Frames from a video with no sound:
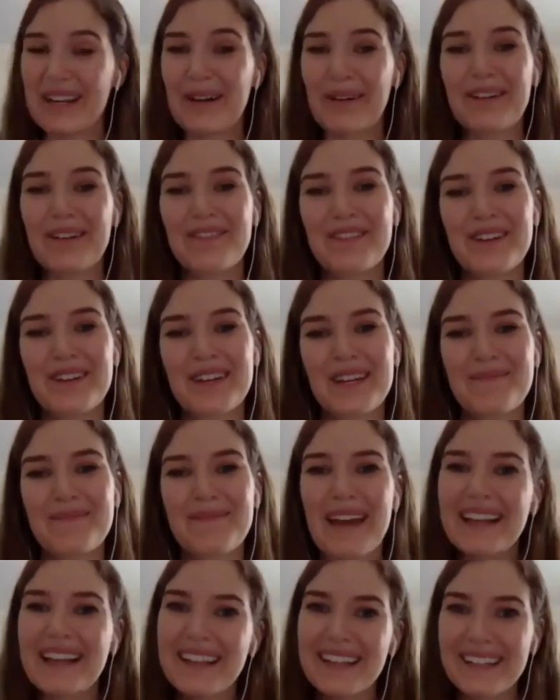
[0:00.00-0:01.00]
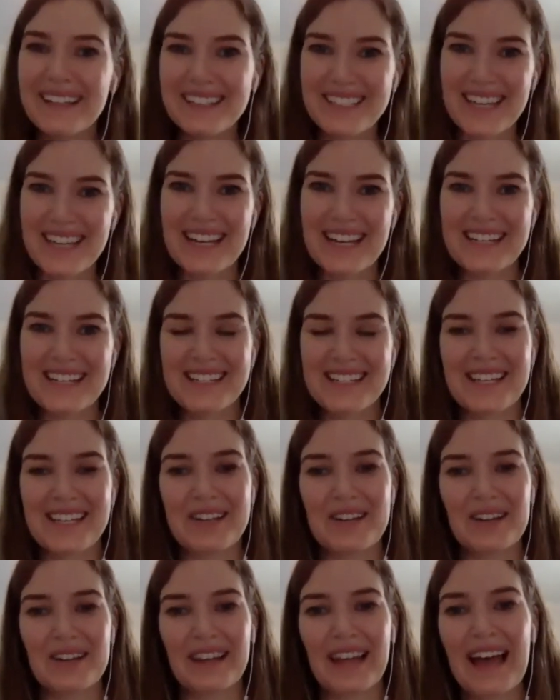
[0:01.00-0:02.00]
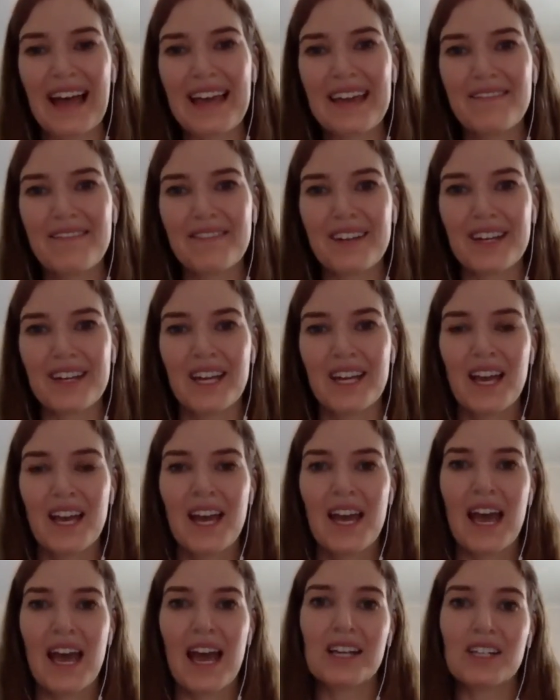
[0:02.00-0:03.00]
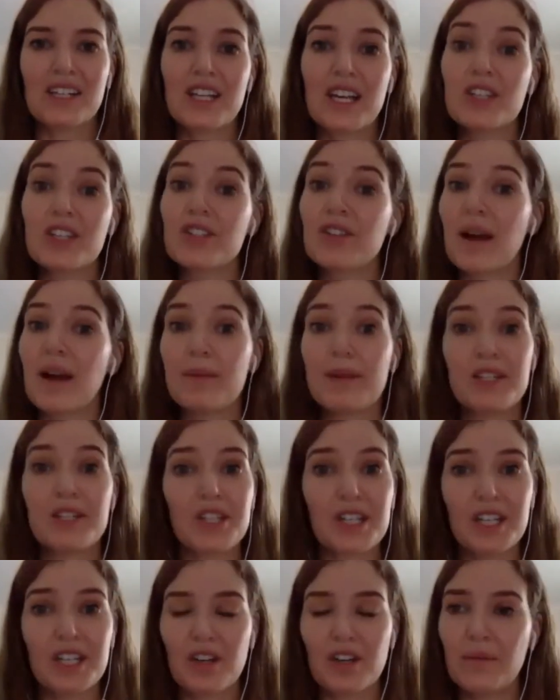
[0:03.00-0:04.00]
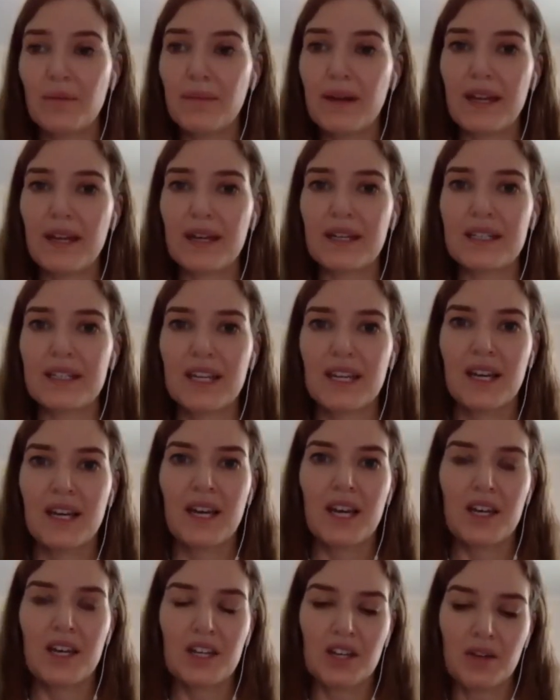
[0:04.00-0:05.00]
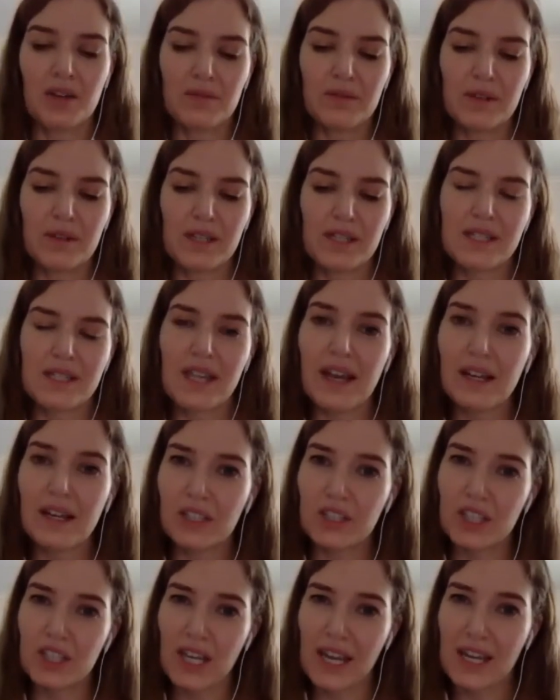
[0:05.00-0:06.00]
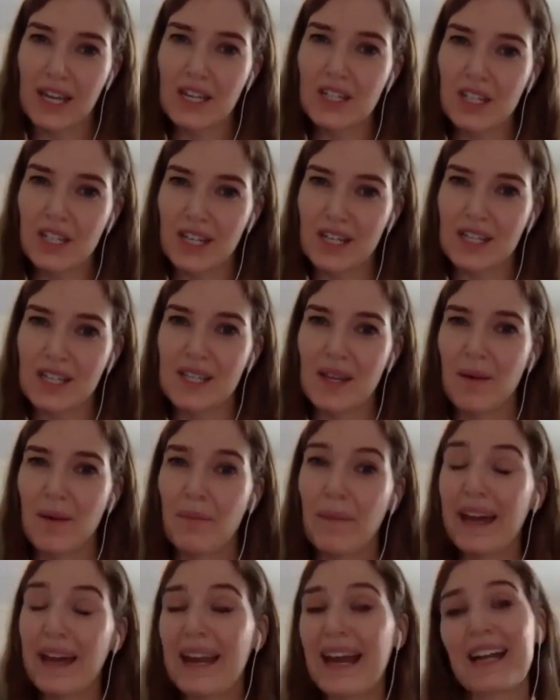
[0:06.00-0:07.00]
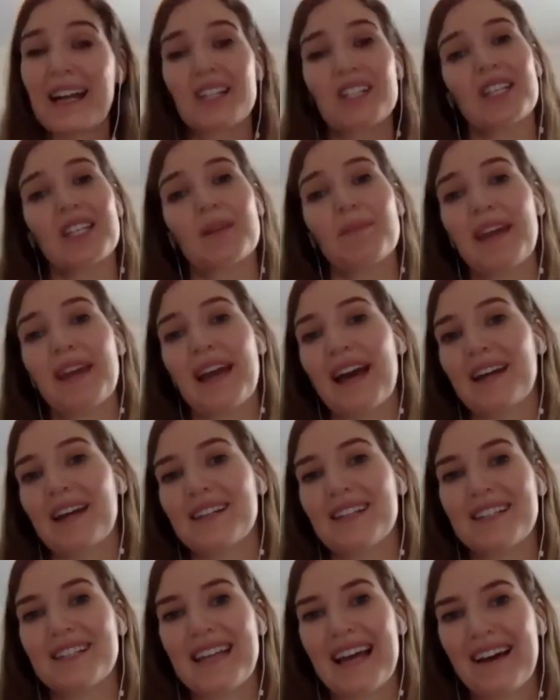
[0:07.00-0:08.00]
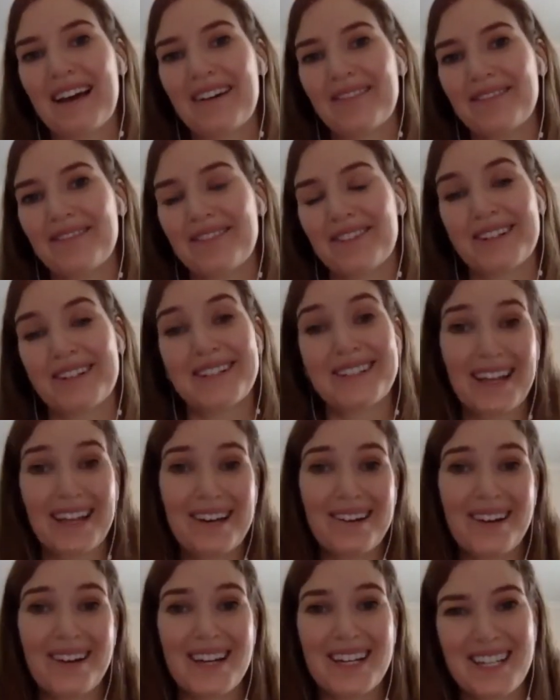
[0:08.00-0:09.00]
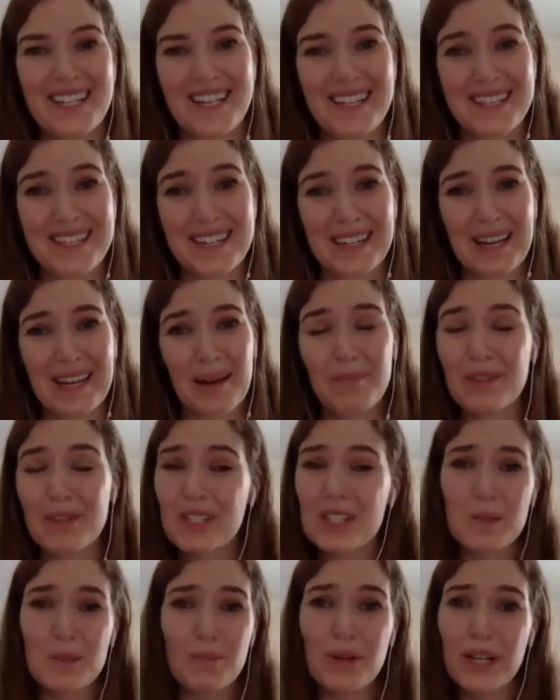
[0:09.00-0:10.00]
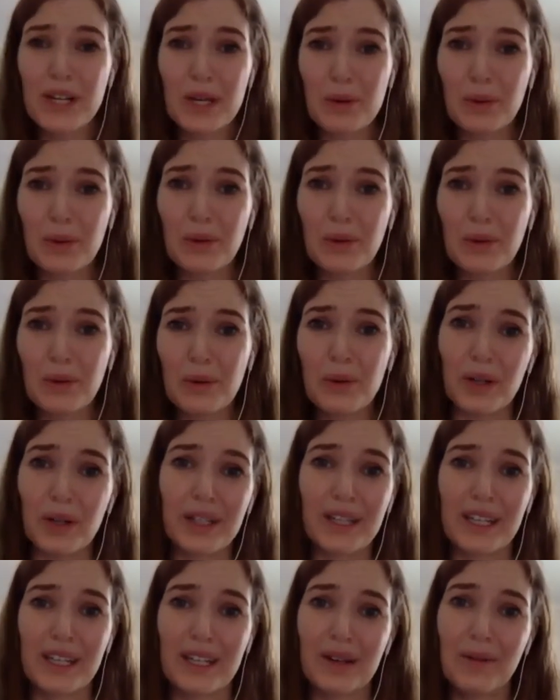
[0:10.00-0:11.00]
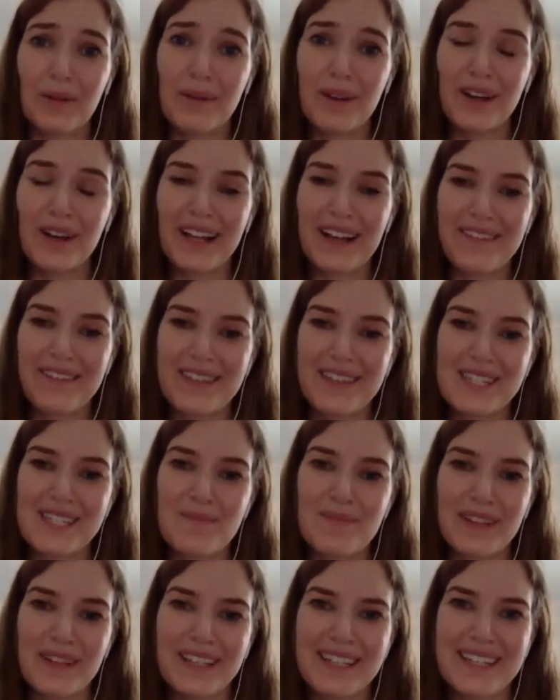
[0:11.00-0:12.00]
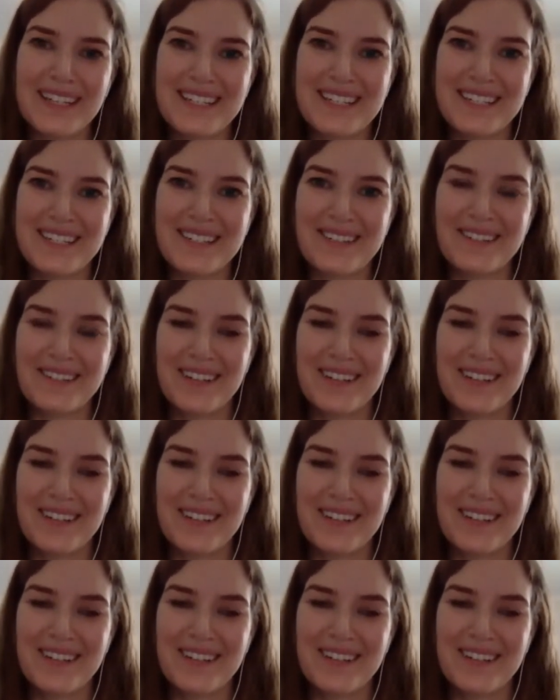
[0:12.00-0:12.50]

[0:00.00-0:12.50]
if you can make little changes in your life and and change your epigenome and you know subtle changes might actually be handed down for generations to come which is pretty cool you know we all have this ability to